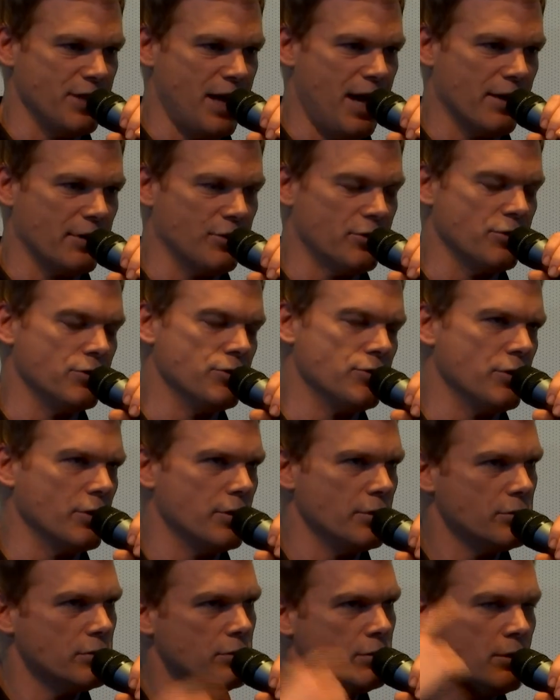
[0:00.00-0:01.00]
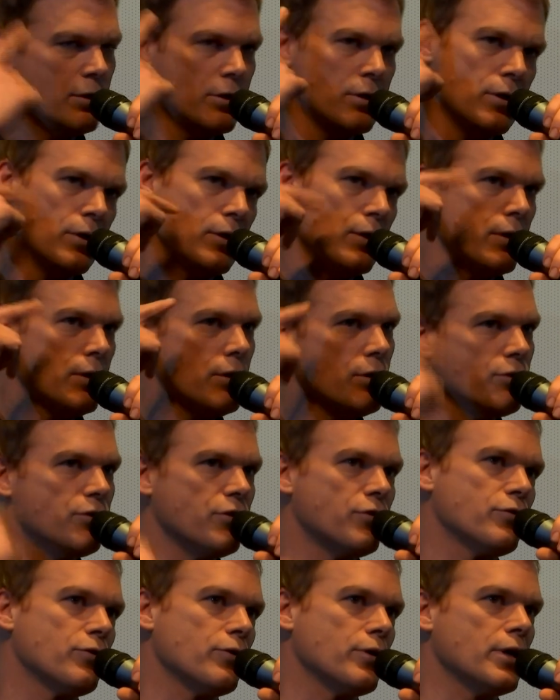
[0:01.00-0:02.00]
actors, you can
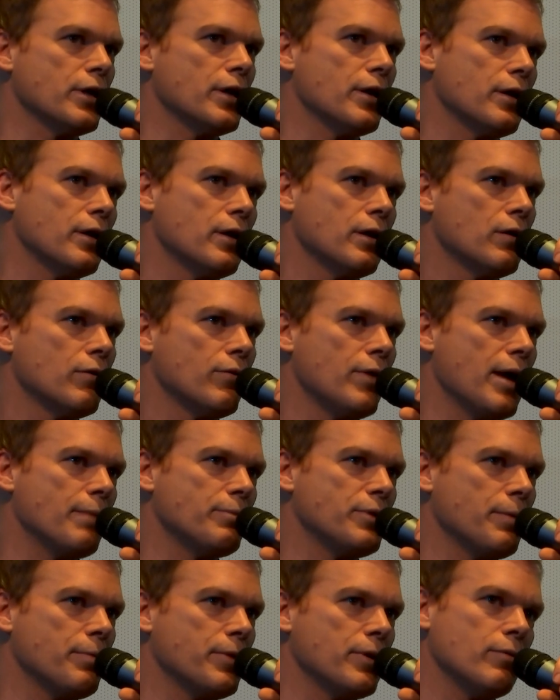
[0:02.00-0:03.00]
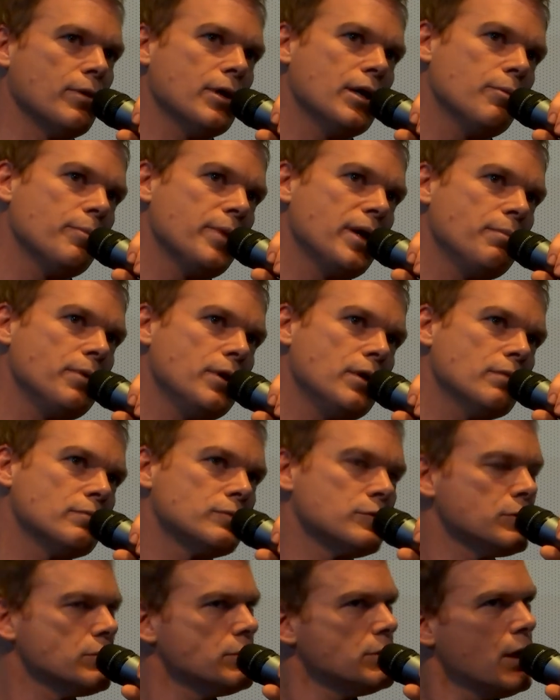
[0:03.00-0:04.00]
just sort of get wrapped up in, well, maybe, I
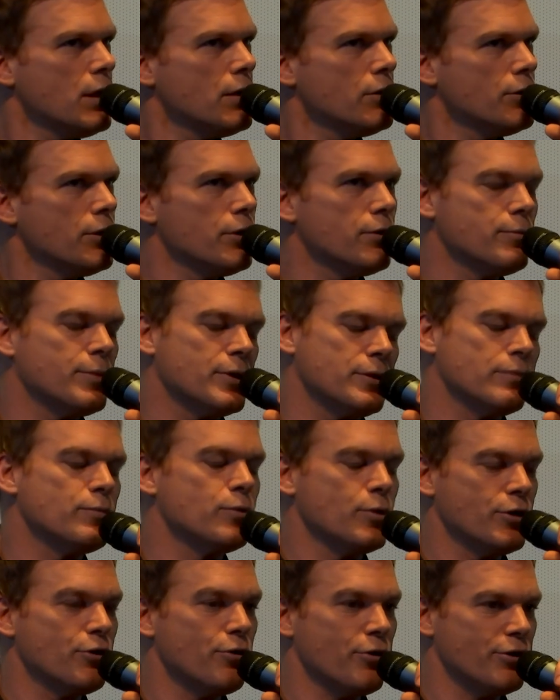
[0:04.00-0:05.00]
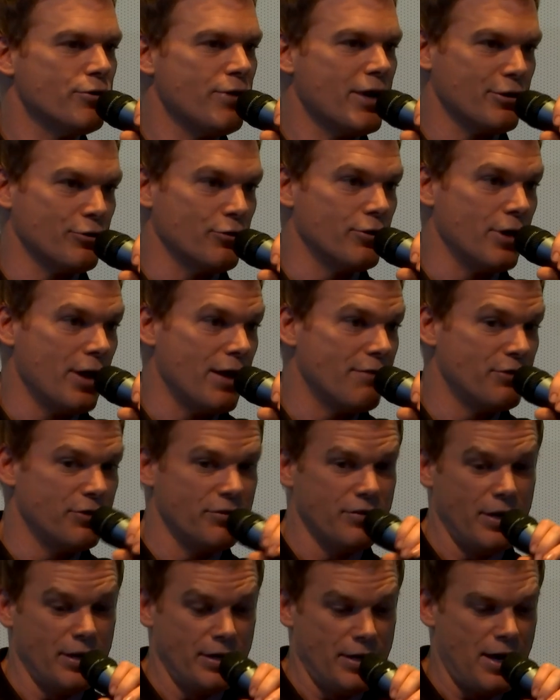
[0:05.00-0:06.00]
don't know, but when you're a director, you have to
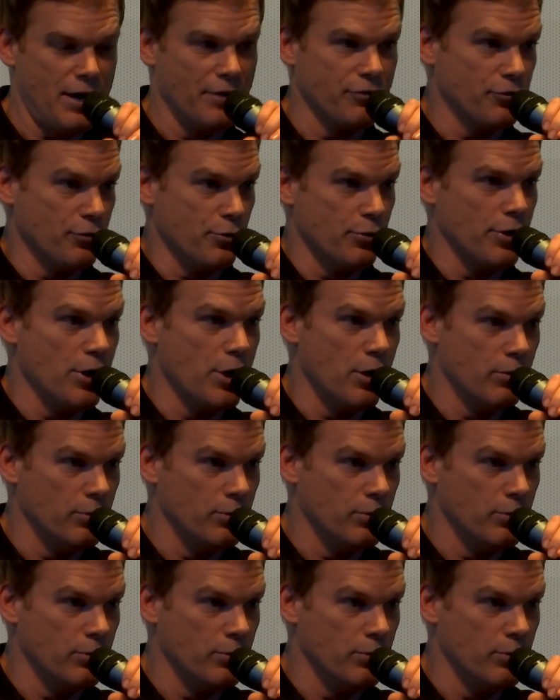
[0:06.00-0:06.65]
say yes or no.